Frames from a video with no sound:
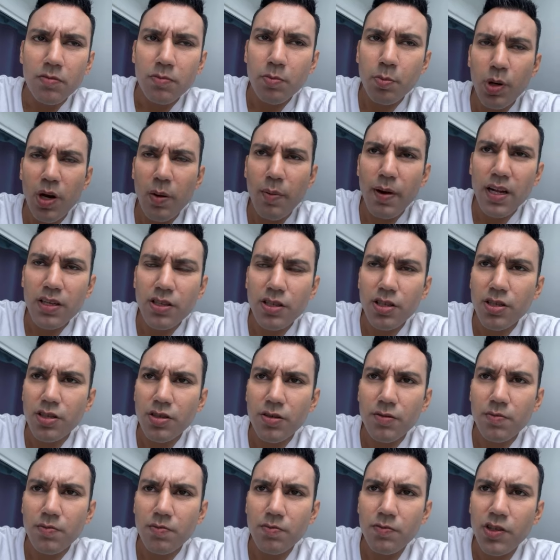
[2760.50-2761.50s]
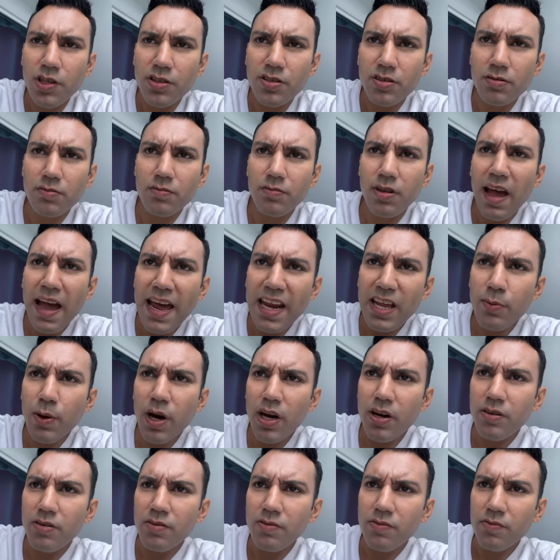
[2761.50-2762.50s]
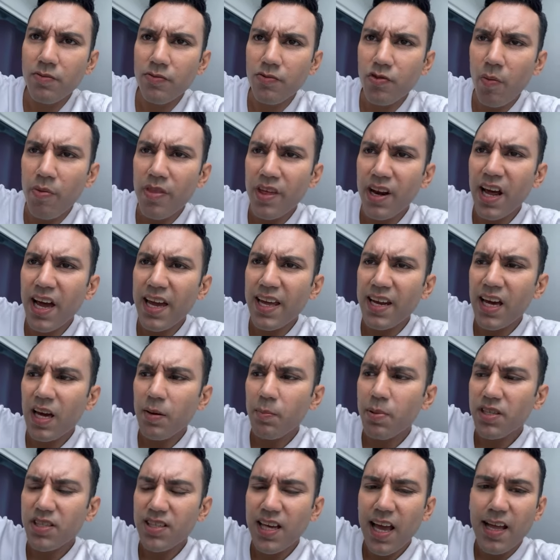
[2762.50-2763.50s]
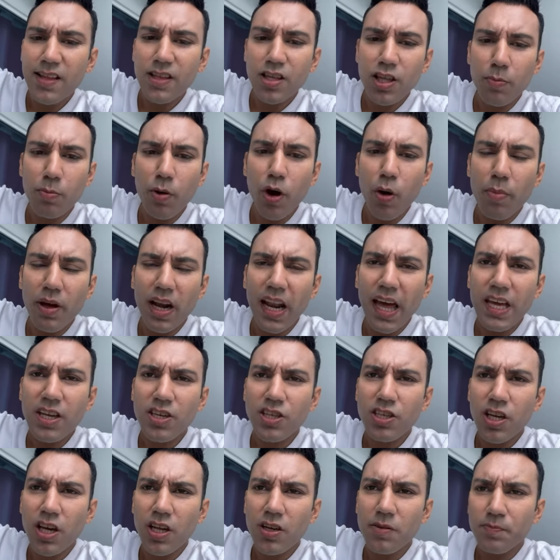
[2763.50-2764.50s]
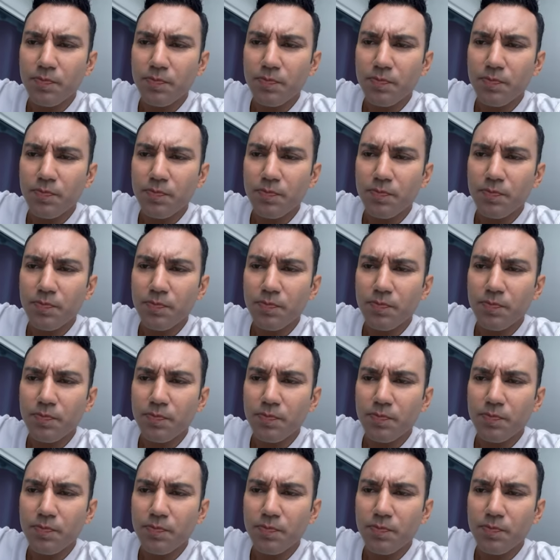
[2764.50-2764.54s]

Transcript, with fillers: pretty much just anyone from the 99% of the population